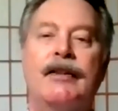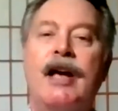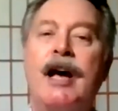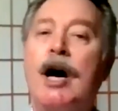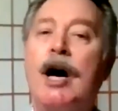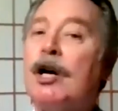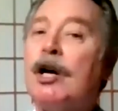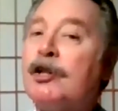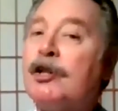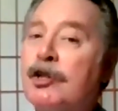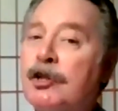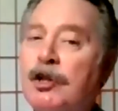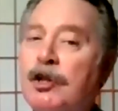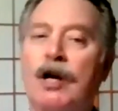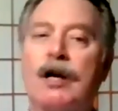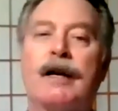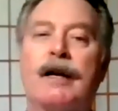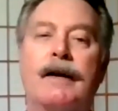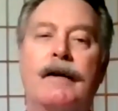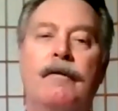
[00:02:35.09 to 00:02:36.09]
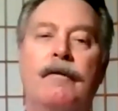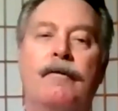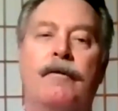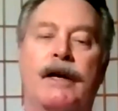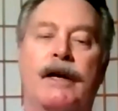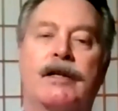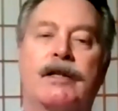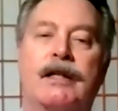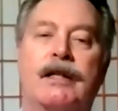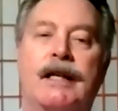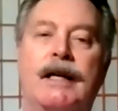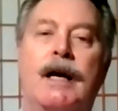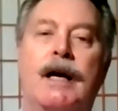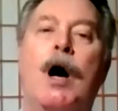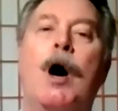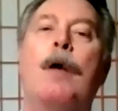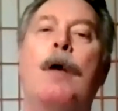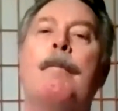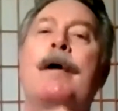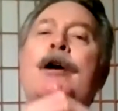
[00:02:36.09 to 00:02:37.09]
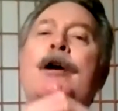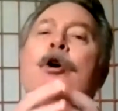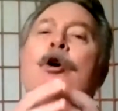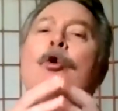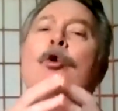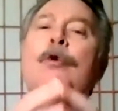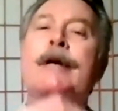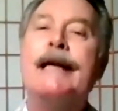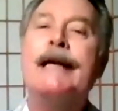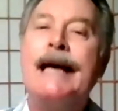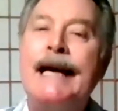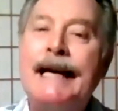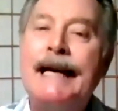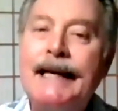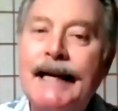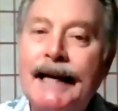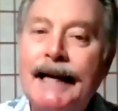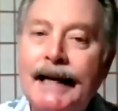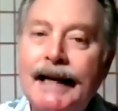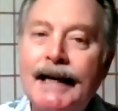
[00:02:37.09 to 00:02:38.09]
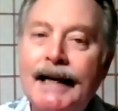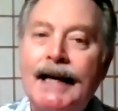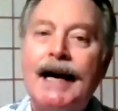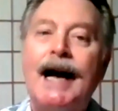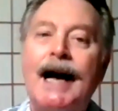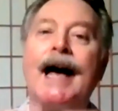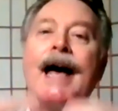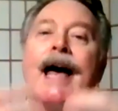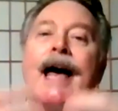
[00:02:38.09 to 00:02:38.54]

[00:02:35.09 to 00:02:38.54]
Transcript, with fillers: they all started investing by creating